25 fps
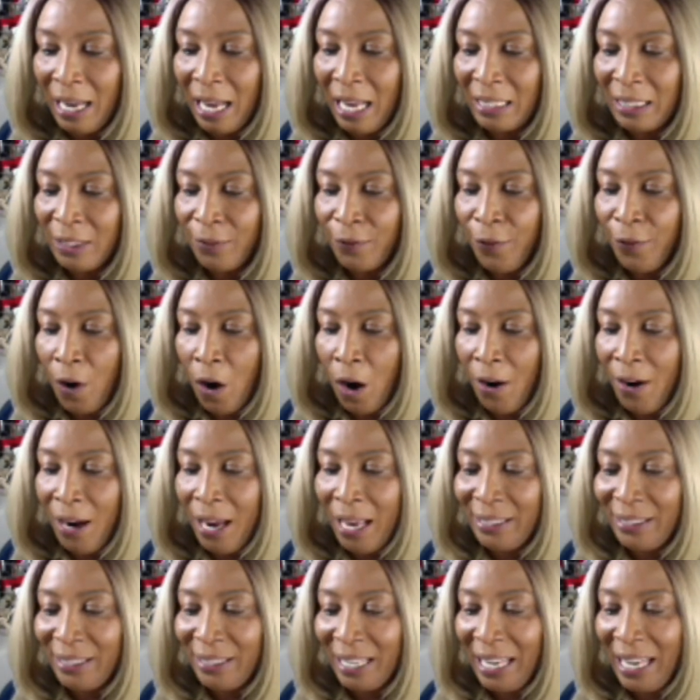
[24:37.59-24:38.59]
as far
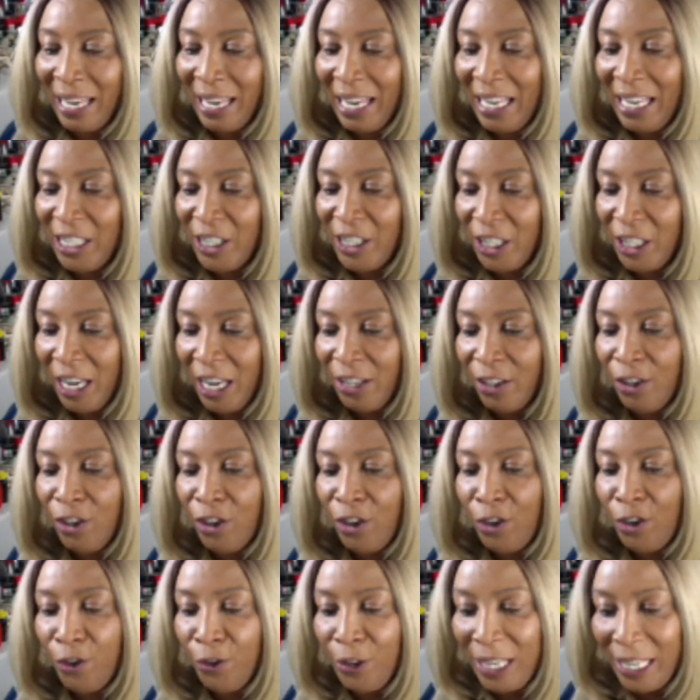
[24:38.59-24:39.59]
as the ancient
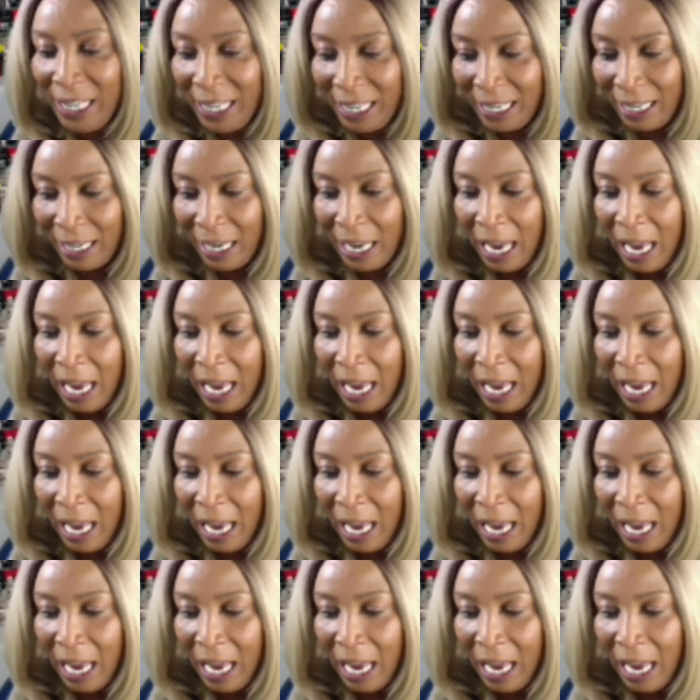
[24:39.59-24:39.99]
Greek